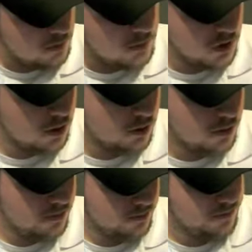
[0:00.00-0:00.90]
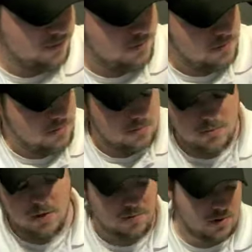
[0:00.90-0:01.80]
So,
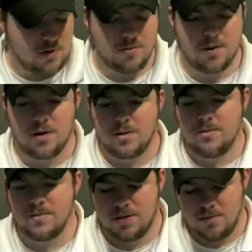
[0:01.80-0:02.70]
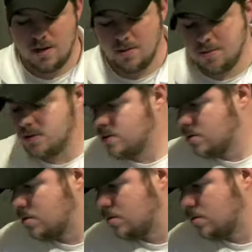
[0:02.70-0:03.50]
give it another go, see what happens.